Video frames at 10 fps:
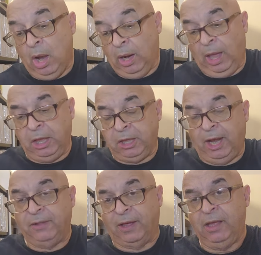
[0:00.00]
Last
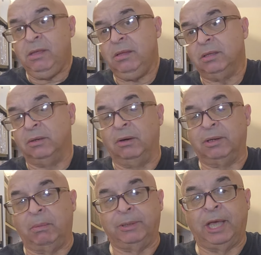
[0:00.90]
Saturday, a
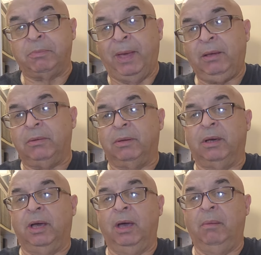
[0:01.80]
couple of days back,
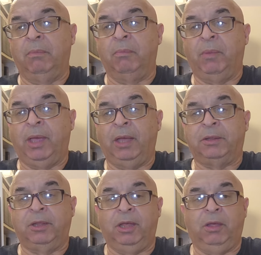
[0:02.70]
we
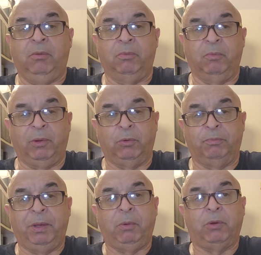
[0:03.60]
had the
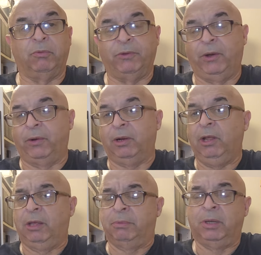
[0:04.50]
big record fair at
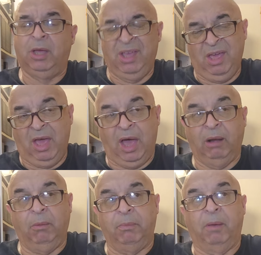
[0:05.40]
Glebe.
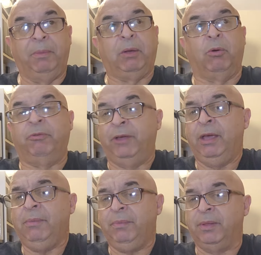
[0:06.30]
A bigger
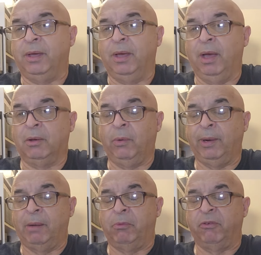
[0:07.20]
affair. Quite
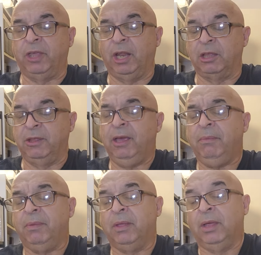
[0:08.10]
a number of sellers there.
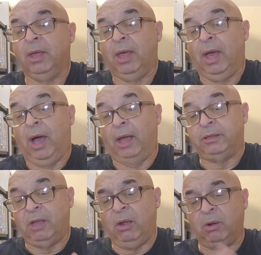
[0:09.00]
I
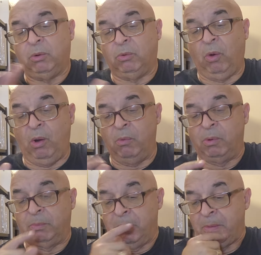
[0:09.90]
don't quite
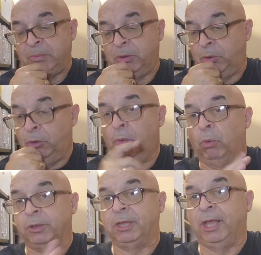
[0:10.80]
remember who
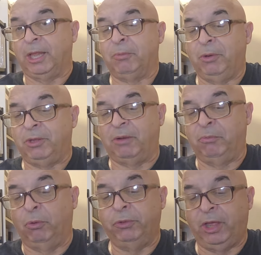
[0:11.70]
all the sellers were that I
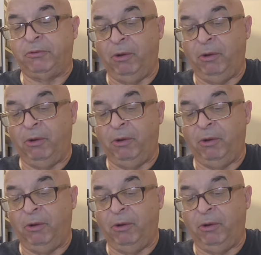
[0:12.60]
bought these